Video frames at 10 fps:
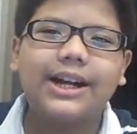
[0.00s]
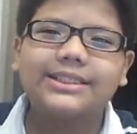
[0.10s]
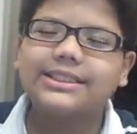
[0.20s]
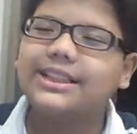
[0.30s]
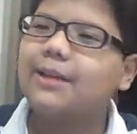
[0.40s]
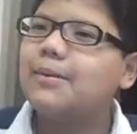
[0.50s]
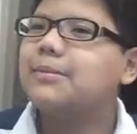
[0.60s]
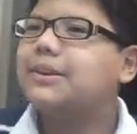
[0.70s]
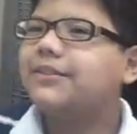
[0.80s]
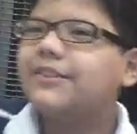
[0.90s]
Actually, I
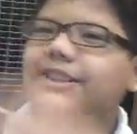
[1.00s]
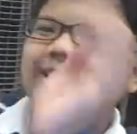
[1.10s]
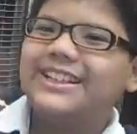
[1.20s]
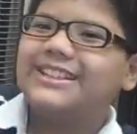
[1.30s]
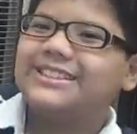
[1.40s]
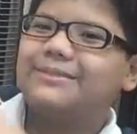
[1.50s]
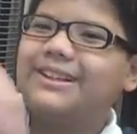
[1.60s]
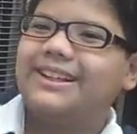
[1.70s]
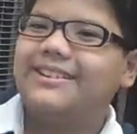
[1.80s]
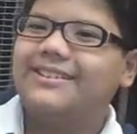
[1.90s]
might be even killing some
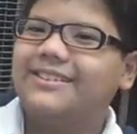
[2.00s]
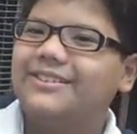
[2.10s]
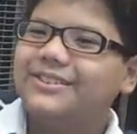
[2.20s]
right now.